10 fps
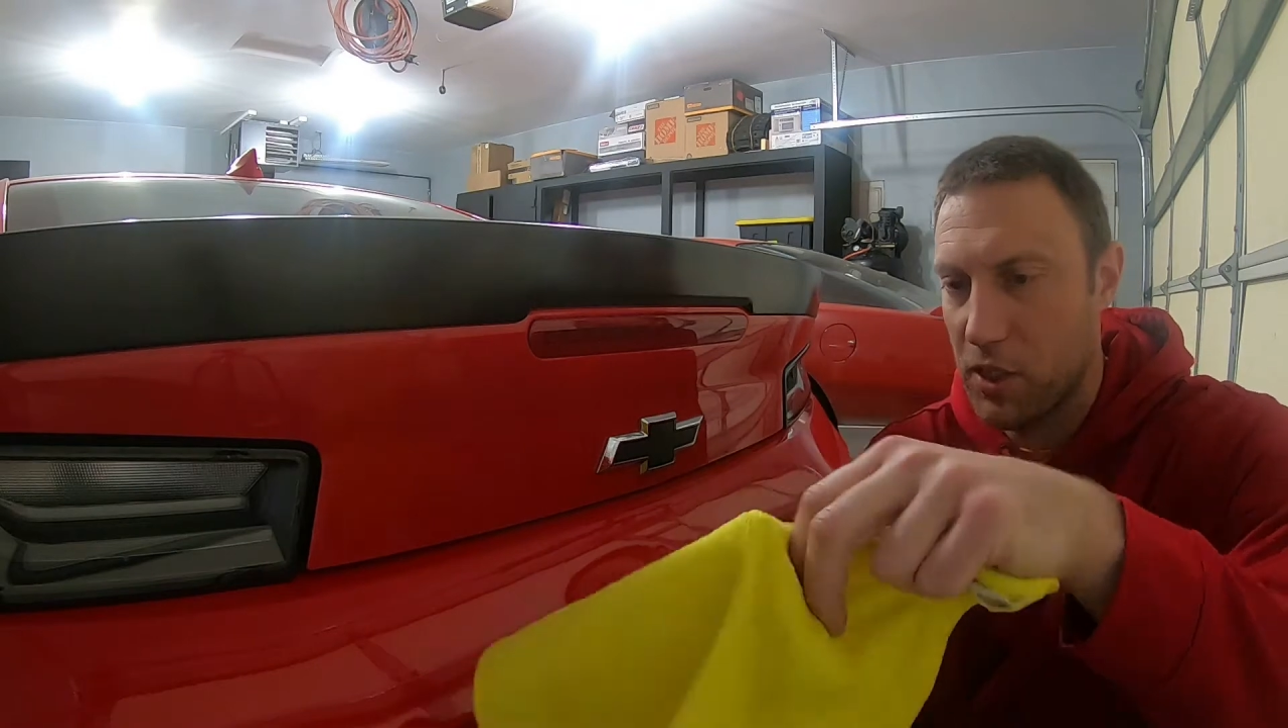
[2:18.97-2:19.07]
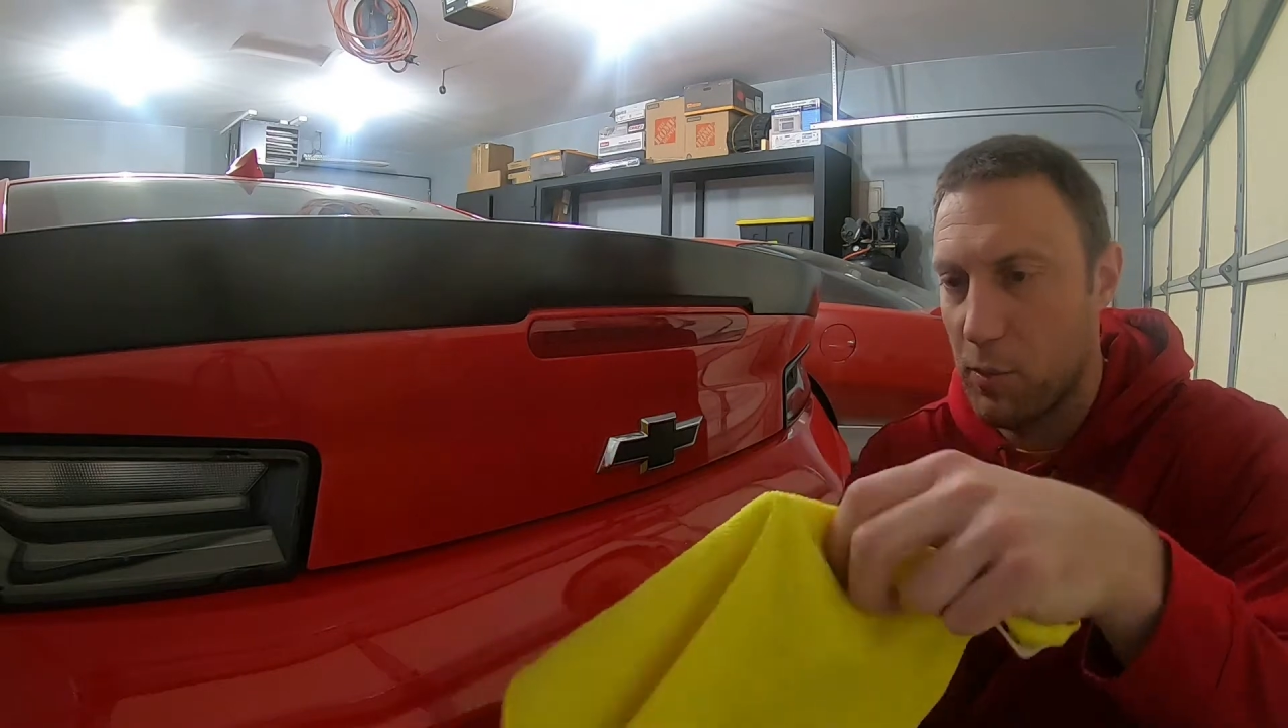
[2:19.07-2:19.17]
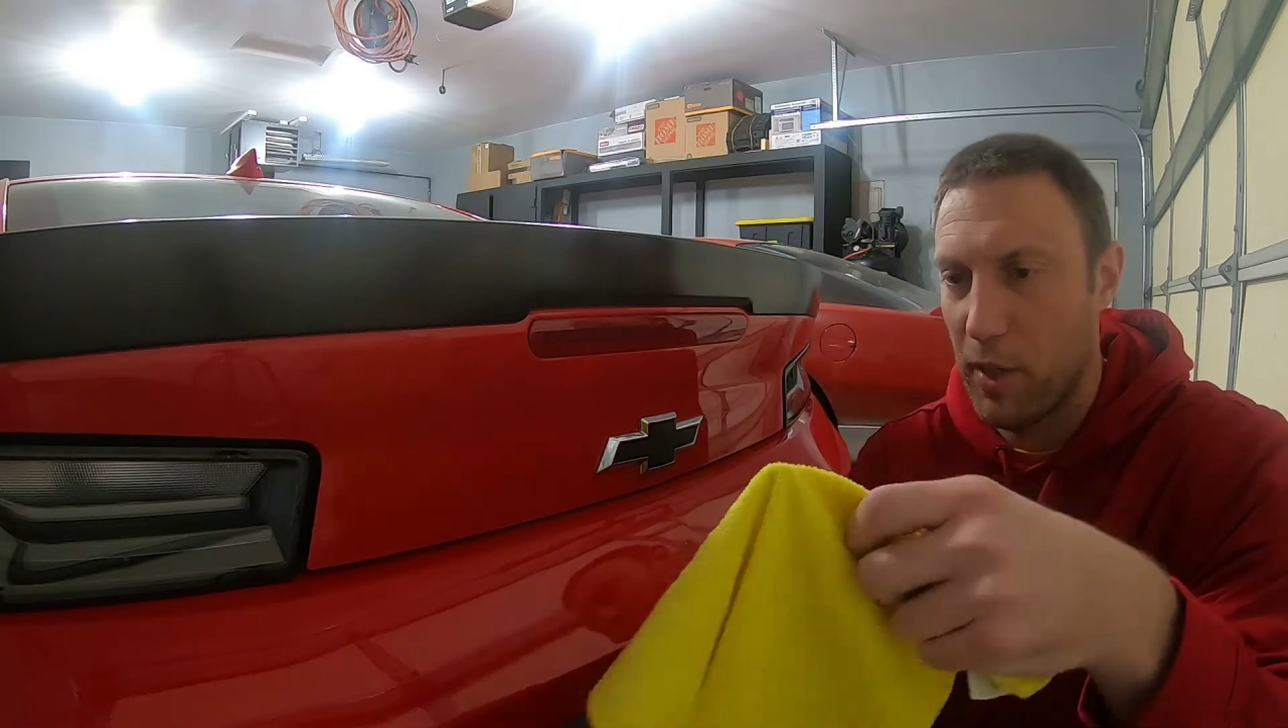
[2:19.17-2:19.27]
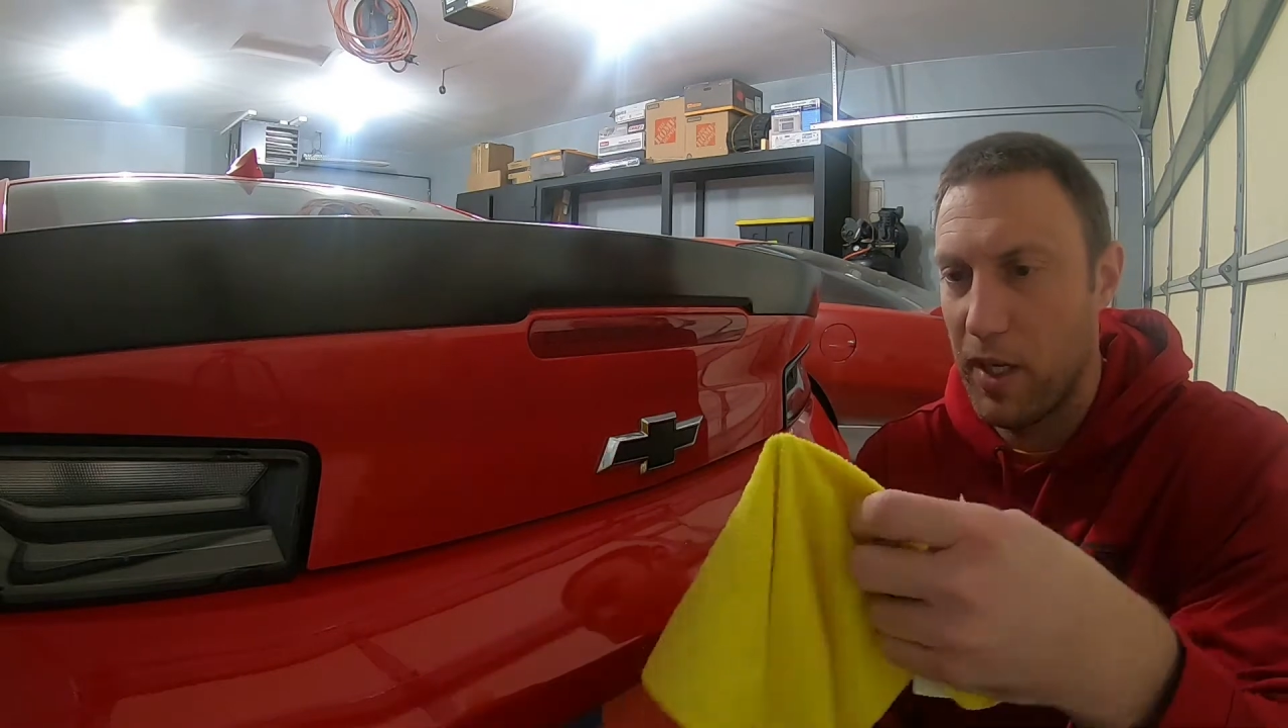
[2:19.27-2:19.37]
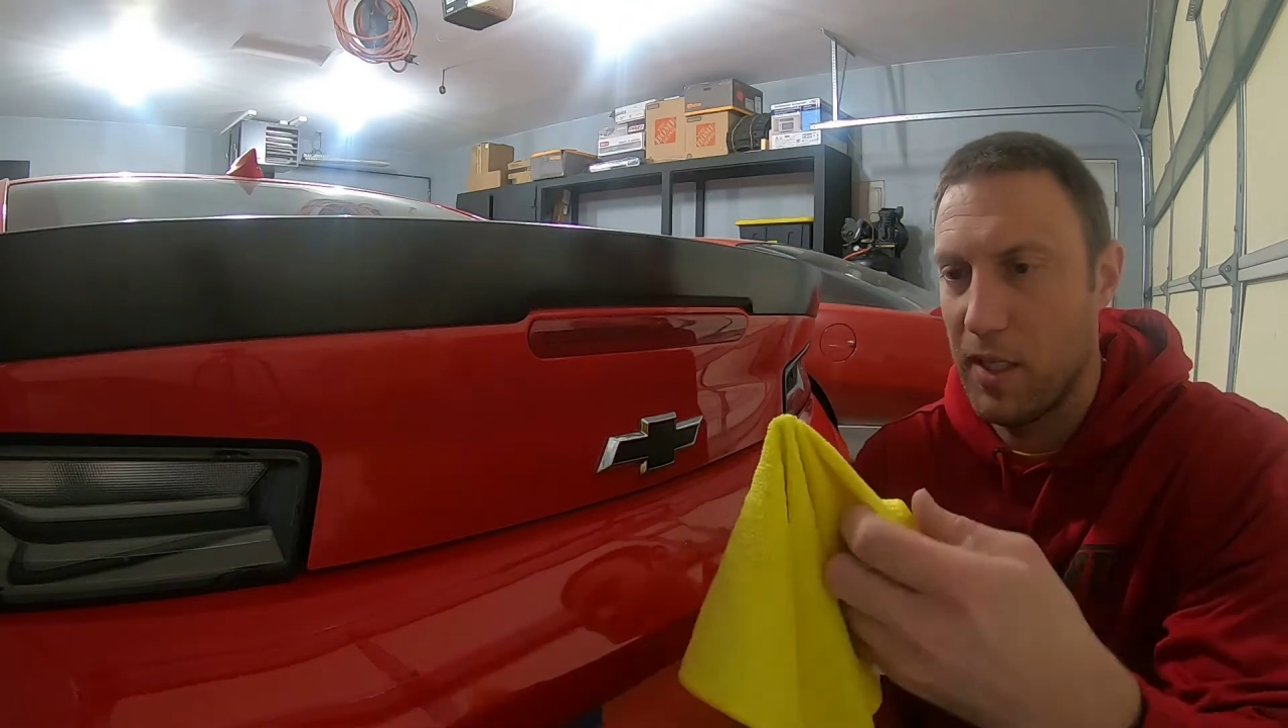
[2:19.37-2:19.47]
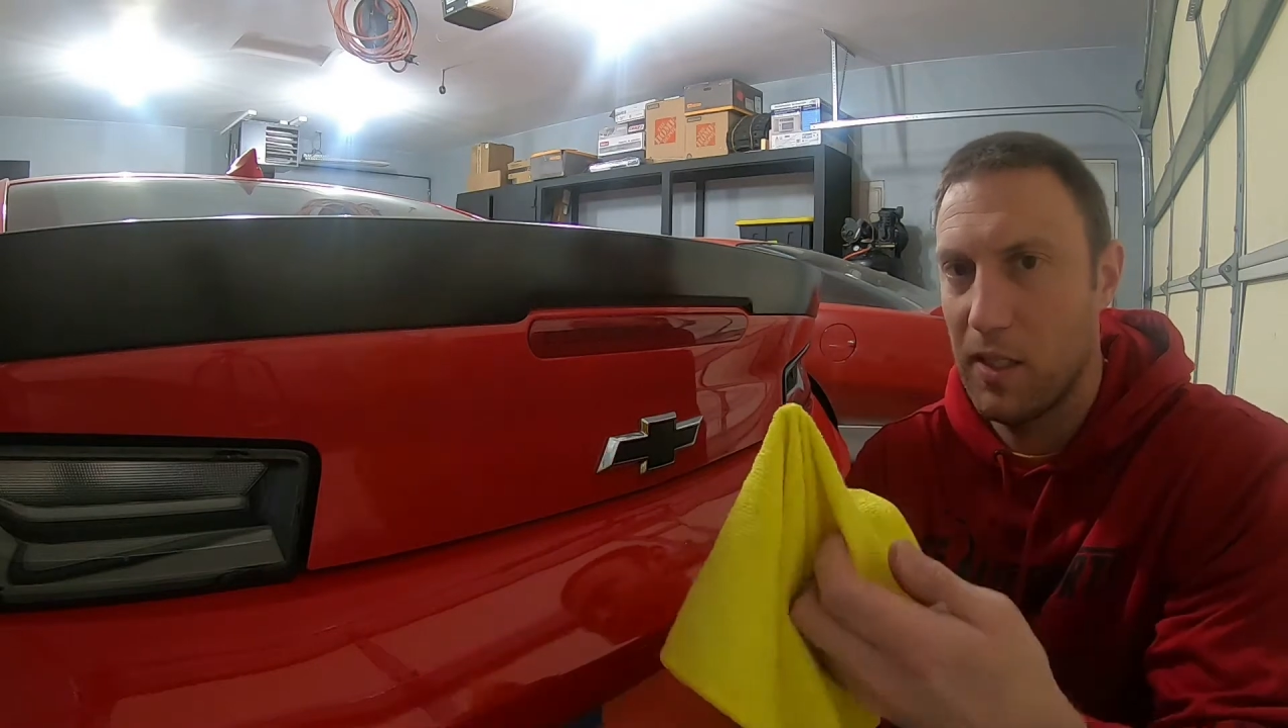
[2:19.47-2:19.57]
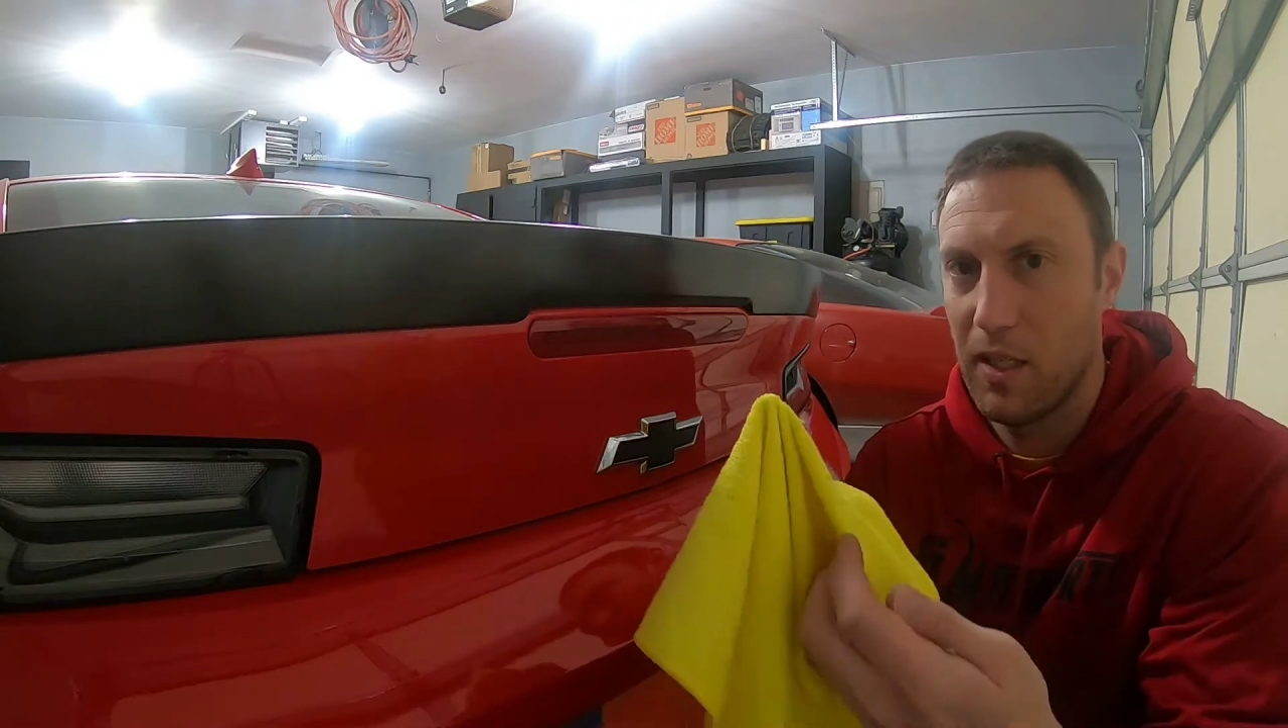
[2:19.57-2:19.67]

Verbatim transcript: the paint.